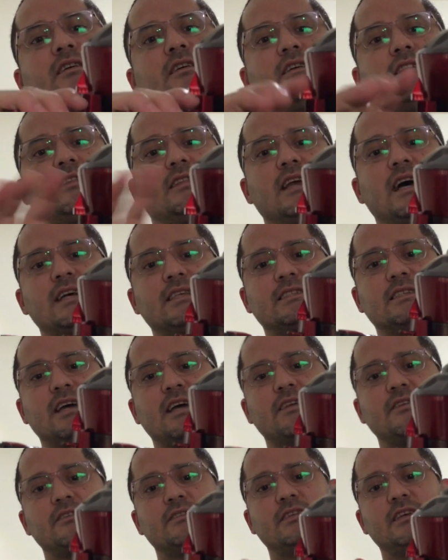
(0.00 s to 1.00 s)
that
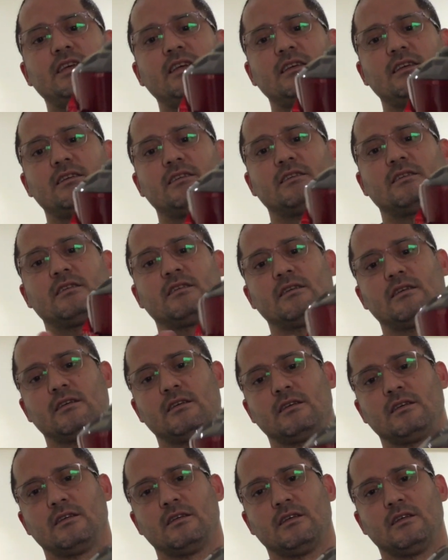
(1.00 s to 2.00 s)
side, you see?
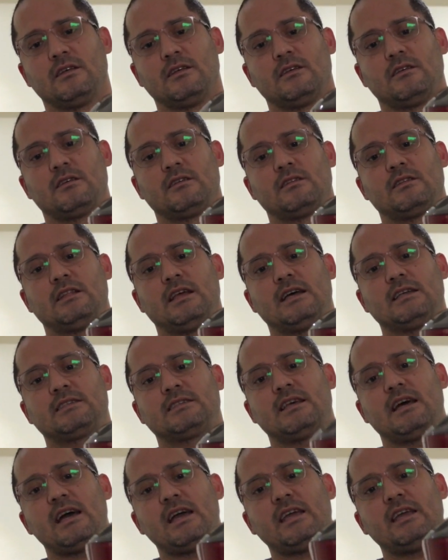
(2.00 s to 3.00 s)
That
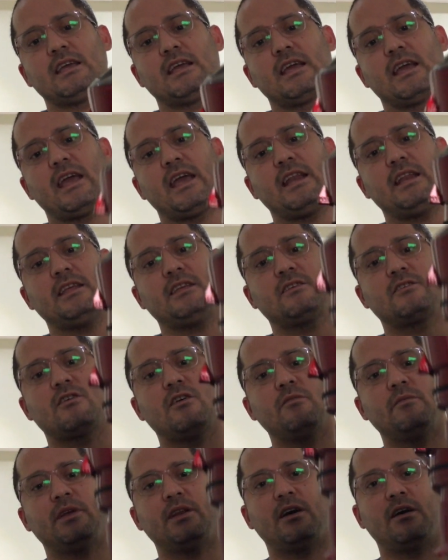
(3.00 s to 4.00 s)
side, and it's
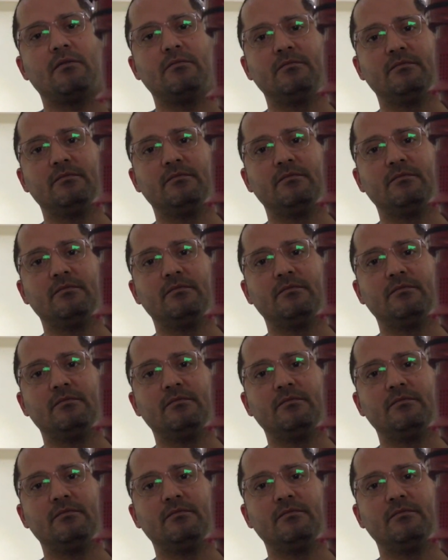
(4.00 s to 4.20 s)
coming up.